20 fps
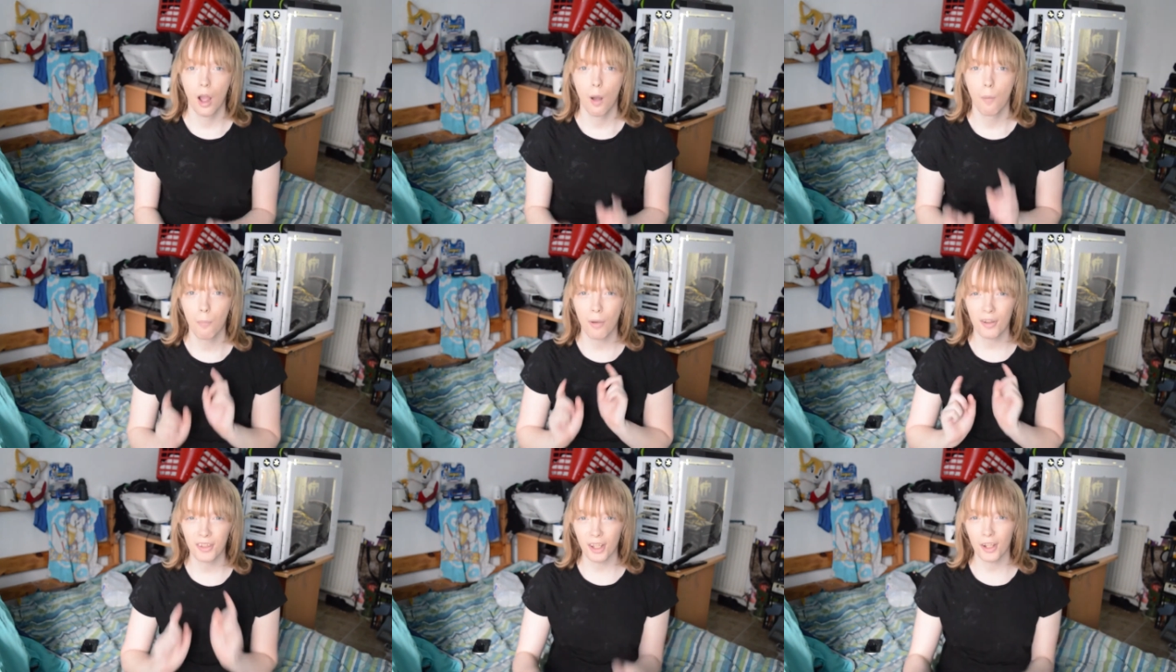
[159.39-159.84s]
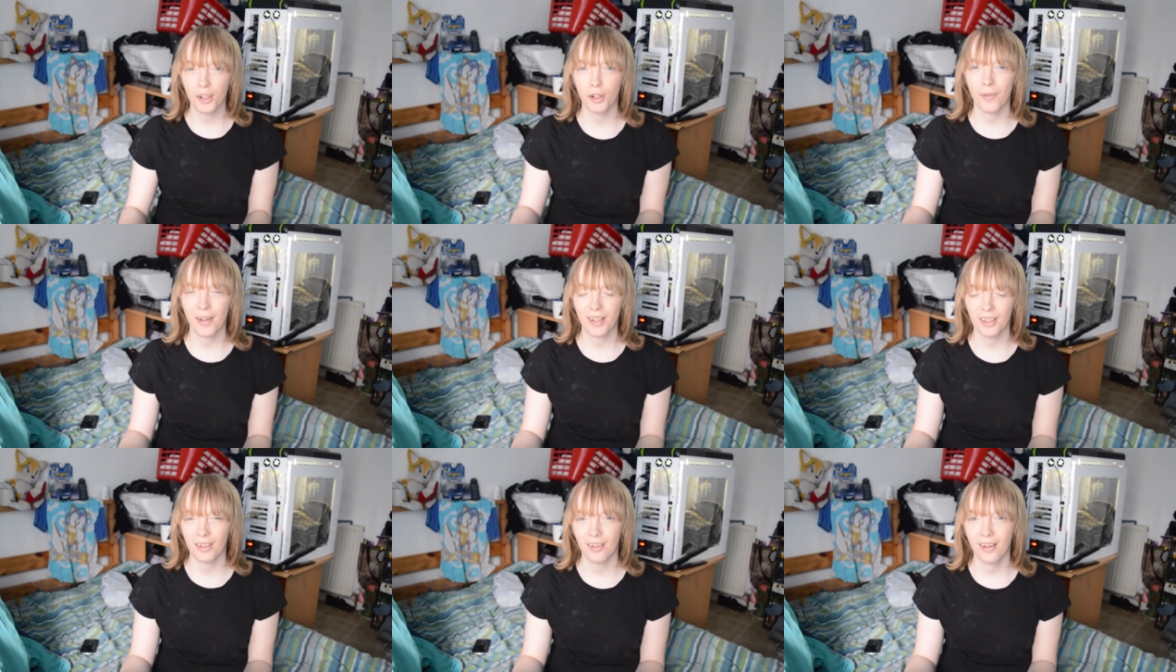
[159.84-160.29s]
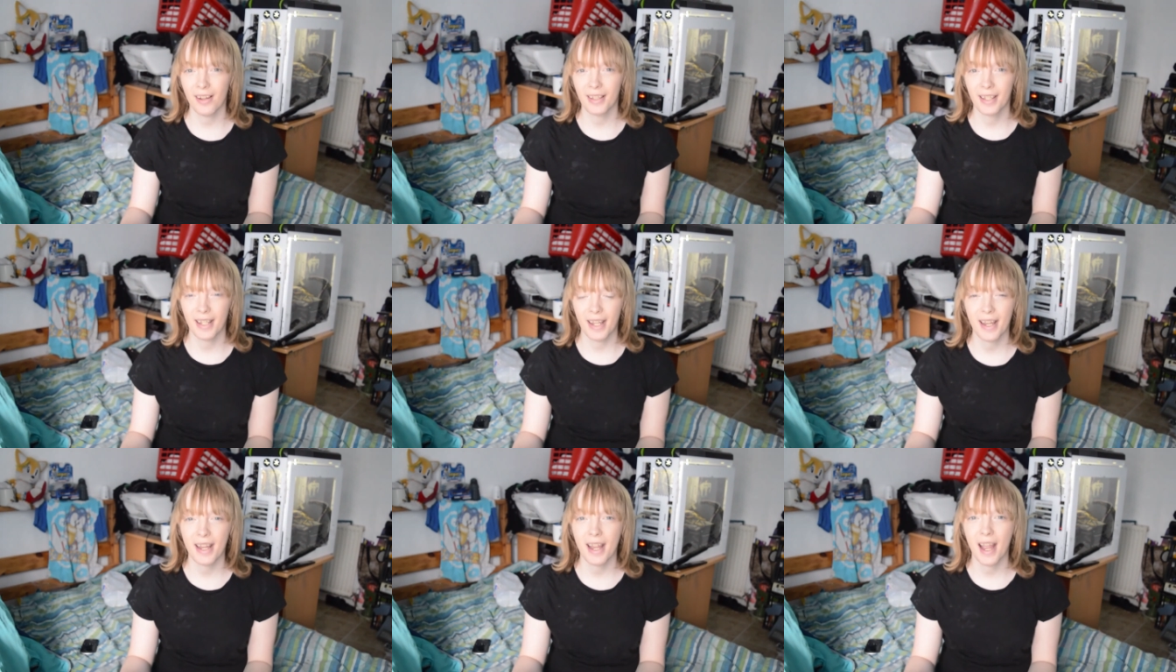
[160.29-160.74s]
My social
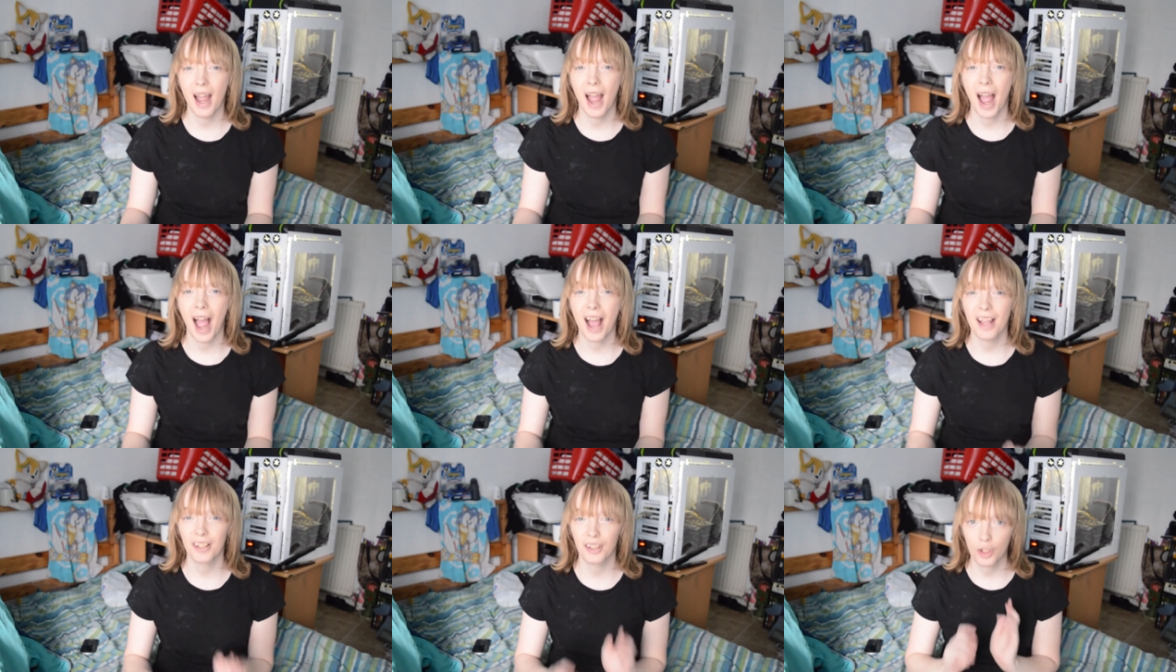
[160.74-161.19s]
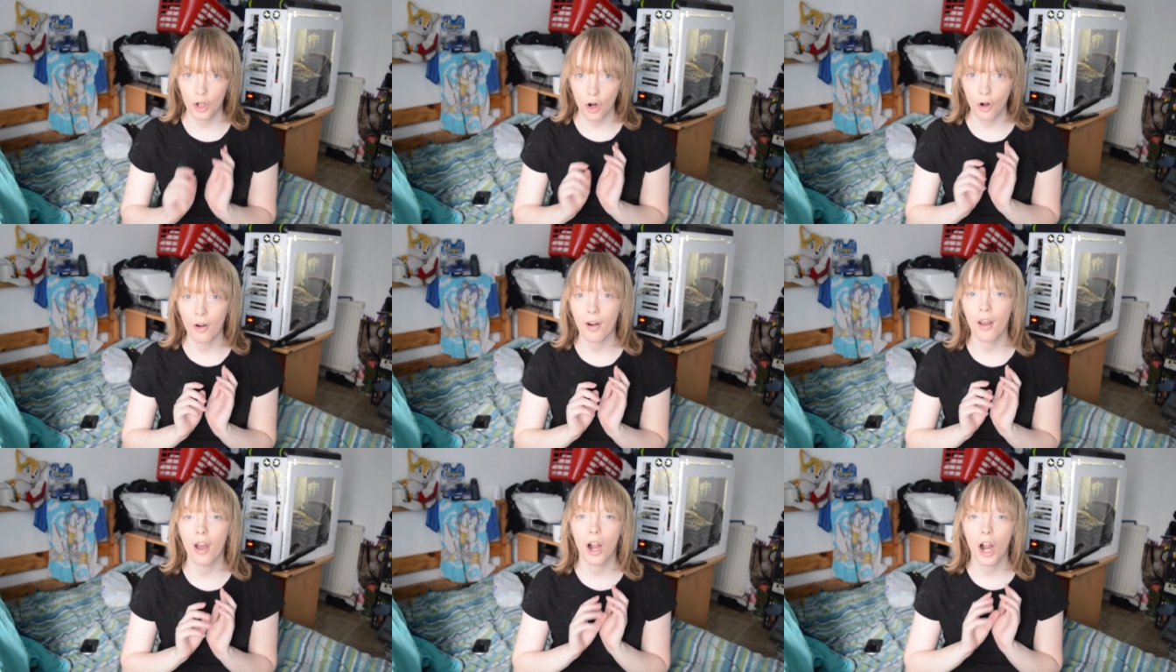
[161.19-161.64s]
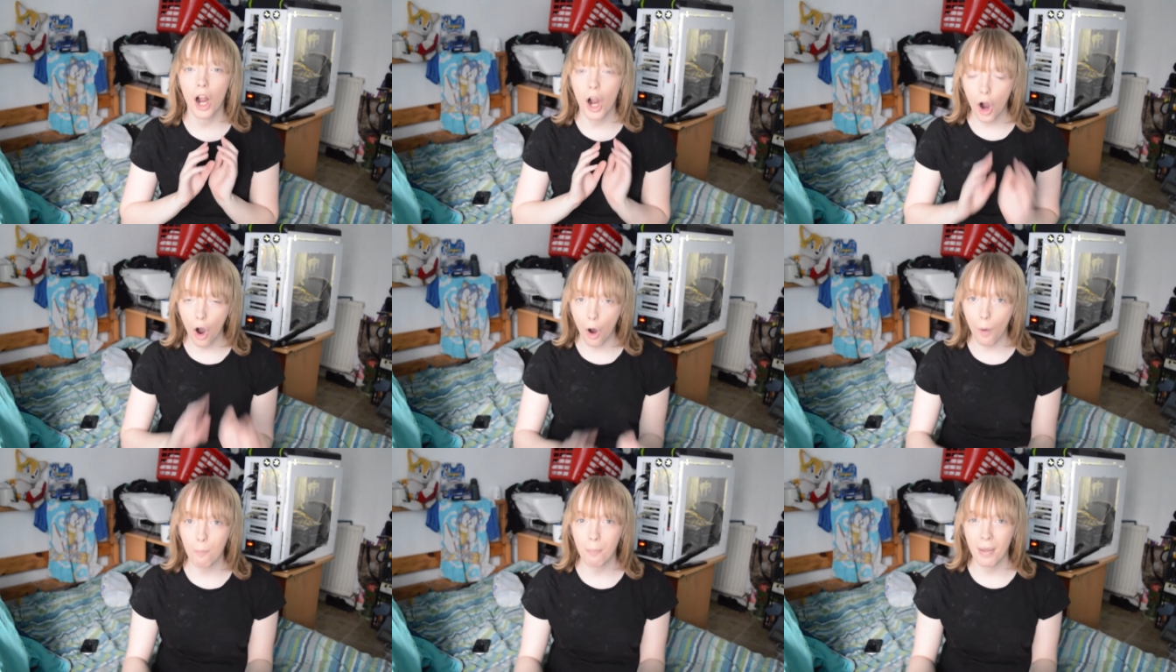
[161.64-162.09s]
anxiety has gotten a
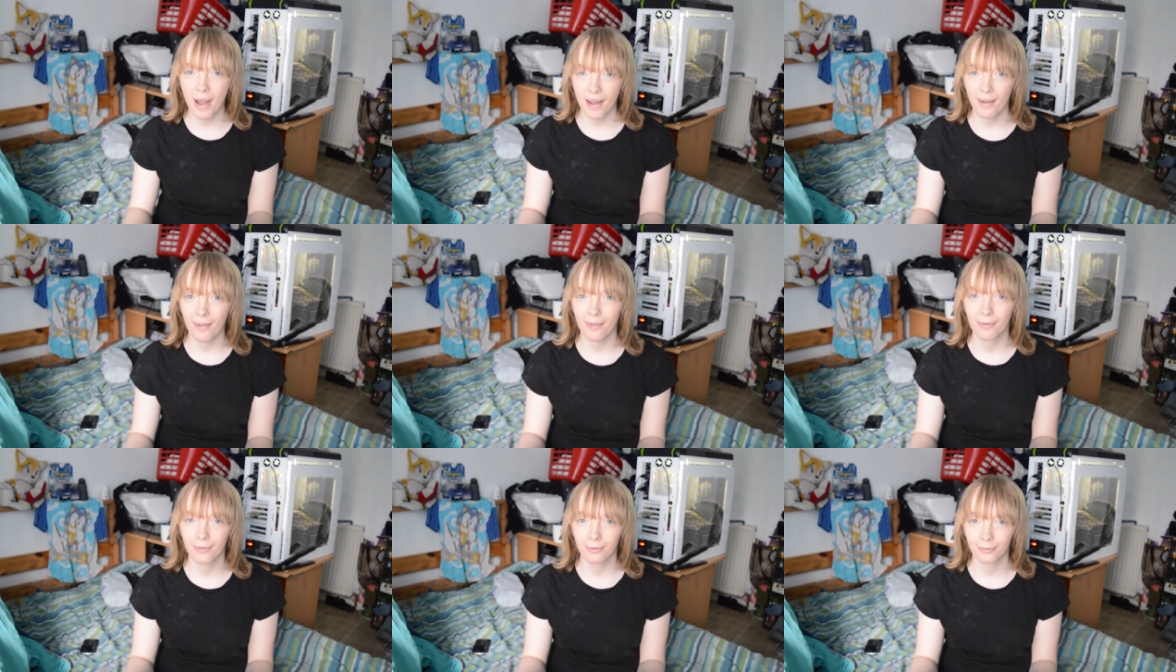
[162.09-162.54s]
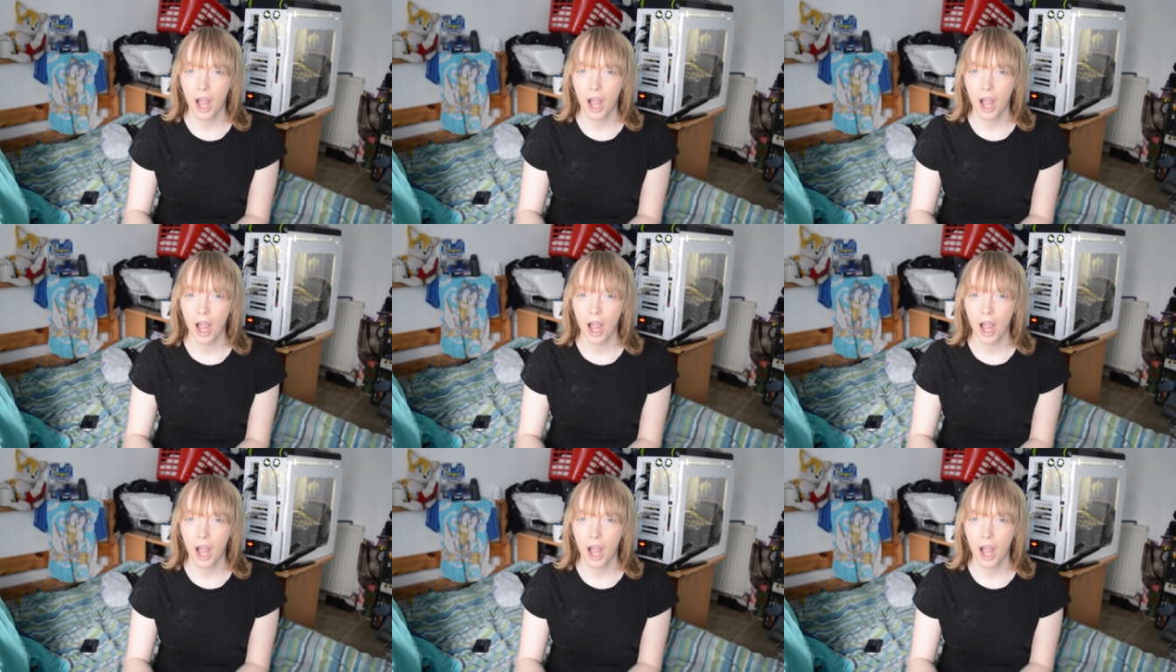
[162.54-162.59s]
lot better.